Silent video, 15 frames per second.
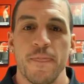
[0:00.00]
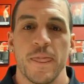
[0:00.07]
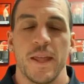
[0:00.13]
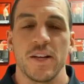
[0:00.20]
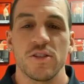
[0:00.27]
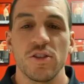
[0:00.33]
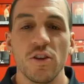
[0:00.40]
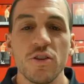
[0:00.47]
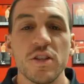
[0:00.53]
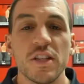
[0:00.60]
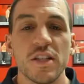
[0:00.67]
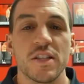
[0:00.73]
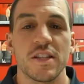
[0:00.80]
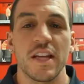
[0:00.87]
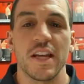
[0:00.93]
there's no
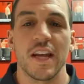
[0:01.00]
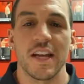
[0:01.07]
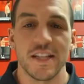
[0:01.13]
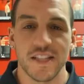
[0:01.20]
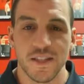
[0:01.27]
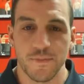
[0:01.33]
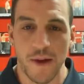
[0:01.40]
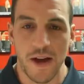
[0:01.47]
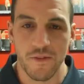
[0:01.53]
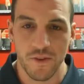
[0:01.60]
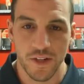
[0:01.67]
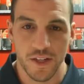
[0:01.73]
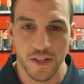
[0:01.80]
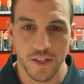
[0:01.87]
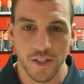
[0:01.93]
such thing as spot
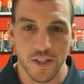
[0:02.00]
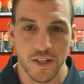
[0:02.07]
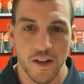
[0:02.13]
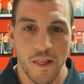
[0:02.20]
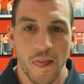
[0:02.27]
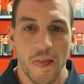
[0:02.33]
reduction.